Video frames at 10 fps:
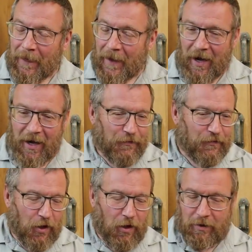I've
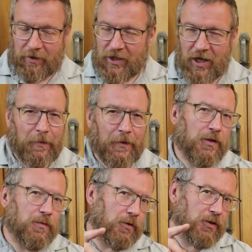got Japanese
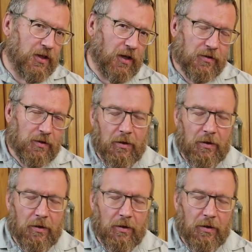water stones,